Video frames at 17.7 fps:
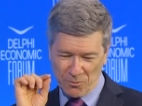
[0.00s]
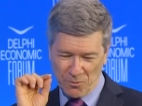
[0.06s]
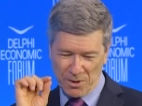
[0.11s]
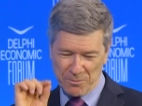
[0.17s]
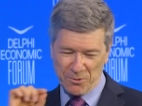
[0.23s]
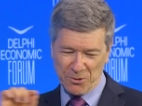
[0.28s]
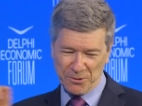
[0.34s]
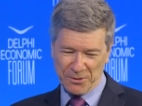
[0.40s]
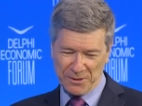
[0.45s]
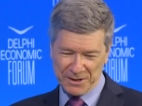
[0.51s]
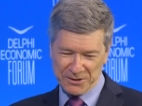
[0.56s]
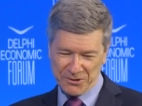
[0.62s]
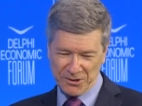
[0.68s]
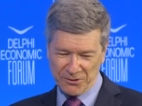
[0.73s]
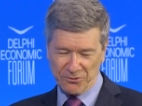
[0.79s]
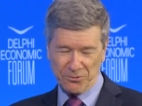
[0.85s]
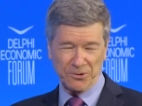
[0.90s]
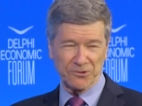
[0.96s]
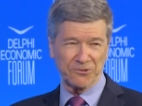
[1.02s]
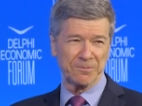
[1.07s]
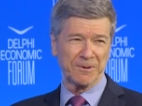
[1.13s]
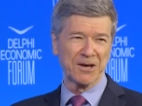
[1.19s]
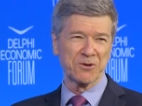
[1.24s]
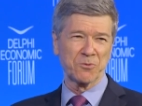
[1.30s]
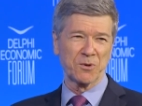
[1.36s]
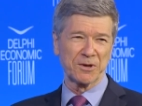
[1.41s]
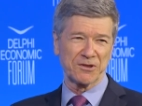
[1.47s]
one more sure. thing, just to sure.
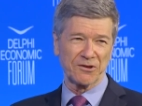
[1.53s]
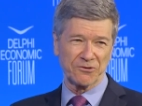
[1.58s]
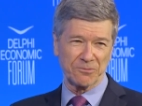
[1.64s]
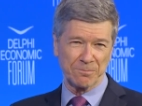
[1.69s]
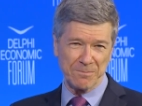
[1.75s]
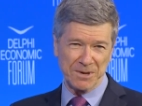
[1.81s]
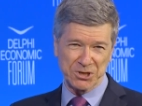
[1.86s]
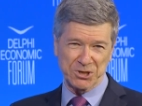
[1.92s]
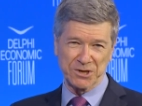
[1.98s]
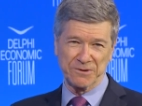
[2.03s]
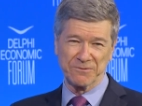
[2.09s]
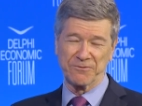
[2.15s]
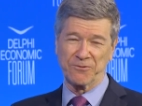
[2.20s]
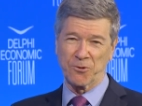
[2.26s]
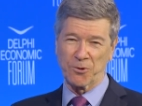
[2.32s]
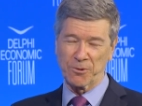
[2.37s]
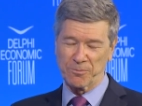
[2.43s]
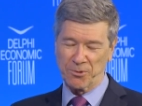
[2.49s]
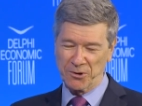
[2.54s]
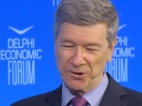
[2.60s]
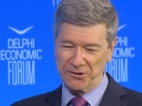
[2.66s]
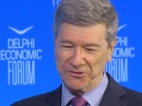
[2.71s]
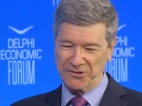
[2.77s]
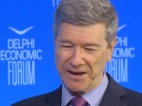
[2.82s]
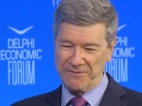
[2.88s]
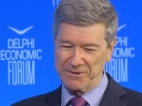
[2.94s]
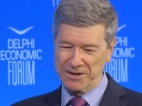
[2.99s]
explain what this Mission
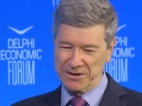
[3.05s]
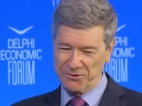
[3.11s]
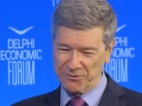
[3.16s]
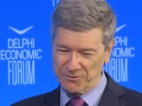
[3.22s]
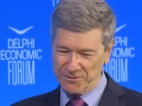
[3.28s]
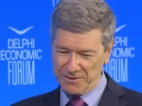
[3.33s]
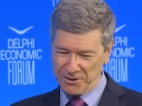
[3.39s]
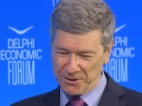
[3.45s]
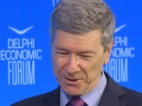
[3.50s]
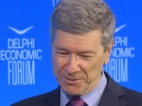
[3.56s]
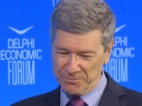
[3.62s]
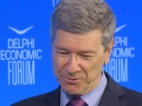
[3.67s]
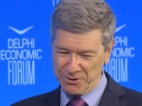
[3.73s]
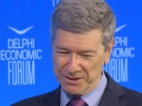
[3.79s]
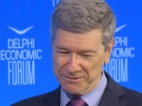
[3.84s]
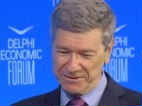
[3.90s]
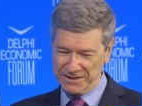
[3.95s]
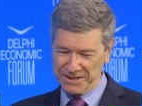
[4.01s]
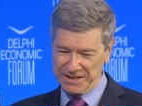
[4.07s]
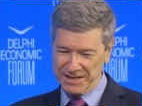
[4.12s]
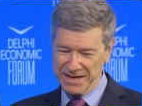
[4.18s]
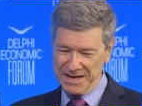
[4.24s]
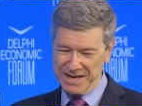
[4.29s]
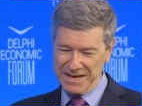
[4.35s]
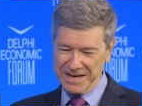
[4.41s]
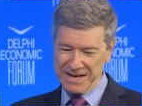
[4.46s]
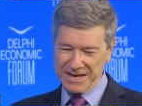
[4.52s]
4.7 is very briefly,
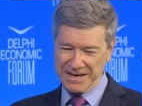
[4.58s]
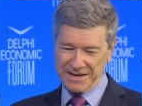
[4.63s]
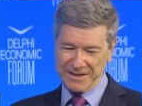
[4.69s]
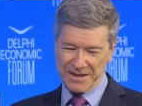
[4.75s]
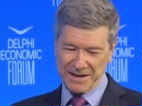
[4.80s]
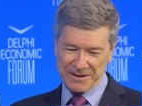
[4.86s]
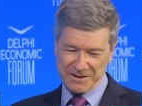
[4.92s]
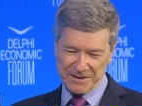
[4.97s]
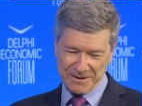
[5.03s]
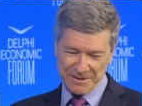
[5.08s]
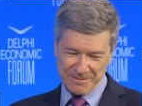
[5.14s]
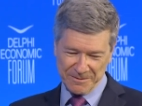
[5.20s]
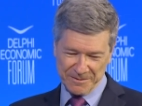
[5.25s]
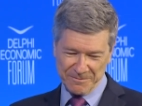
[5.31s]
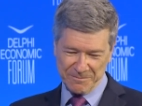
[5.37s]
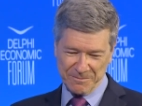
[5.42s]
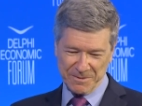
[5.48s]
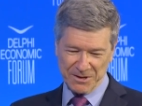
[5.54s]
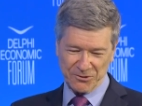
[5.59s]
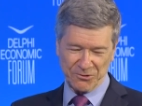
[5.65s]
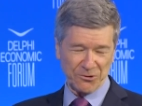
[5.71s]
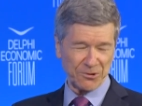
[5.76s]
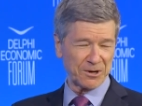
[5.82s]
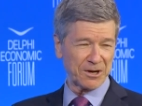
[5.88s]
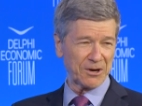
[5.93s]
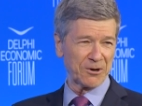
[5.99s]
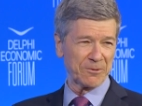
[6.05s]
uh, that uh,
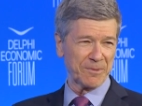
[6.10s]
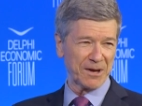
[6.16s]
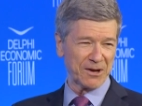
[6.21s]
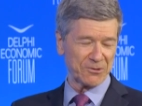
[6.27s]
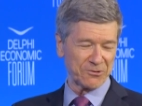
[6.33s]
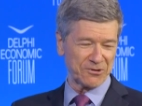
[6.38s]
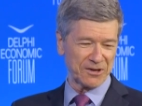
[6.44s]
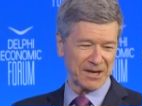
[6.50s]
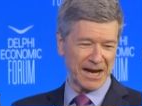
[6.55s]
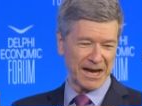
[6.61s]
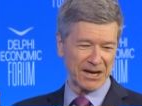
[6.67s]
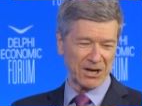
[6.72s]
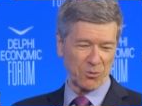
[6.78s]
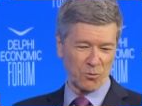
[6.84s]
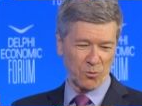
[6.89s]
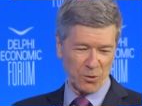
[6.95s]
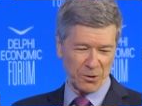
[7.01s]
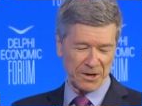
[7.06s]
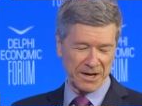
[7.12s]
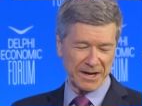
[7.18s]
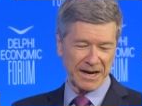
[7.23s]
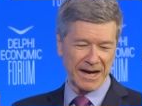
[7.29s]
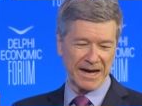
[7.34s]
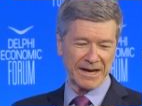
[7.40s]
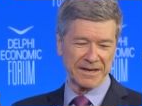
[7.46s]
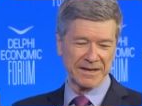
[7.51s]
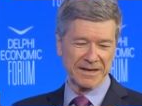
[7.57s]
Minister Kerameus and I are working
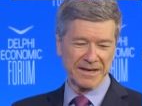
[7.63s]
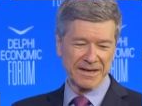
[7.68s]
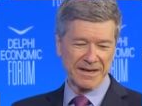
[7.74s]
on.